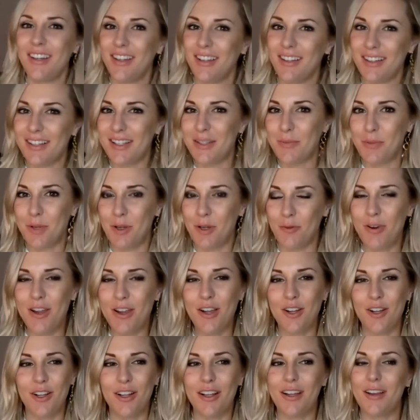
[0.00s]
let's be
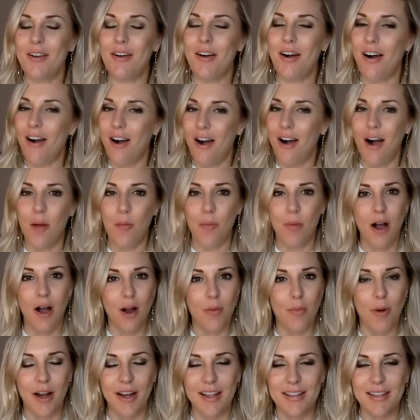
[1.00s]
real, our
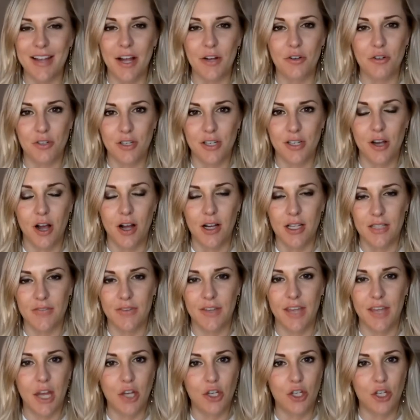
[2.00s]
body's natural
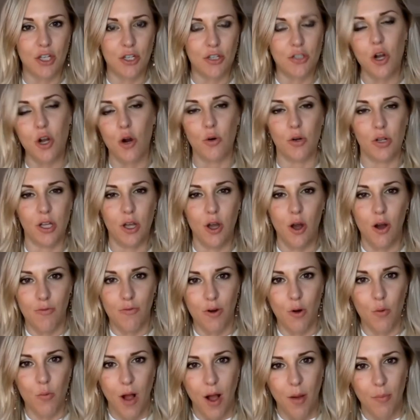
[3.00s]
detoxification is totally
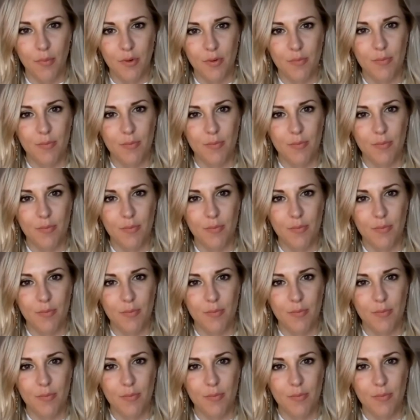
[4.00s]
overwhelmed